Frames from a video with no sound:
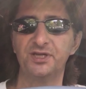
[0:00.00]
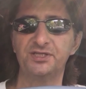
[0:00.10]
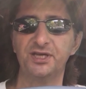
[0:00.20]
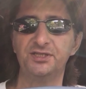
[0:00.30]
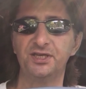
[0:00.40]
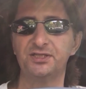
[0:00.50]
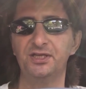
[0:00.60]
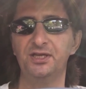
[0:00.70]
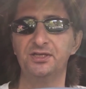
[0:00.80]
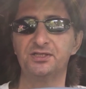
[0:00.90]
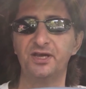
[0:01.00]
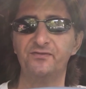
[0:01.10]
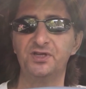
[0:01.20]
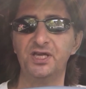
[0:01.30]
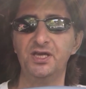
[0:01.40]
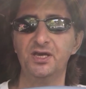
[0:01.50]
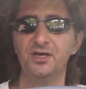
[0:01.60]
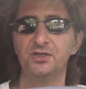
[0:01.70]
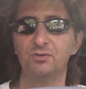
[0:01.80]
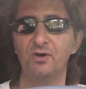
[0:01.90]
they say, 60 to 70
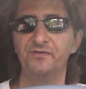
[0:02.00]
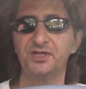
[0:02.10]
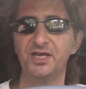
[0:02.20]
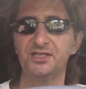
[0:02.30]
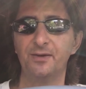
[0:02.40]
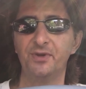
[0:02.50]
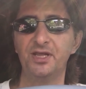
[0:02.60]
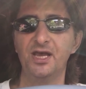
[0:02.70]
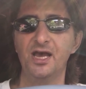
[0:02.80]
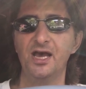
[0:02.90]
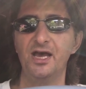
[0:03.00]
to overtake somebody,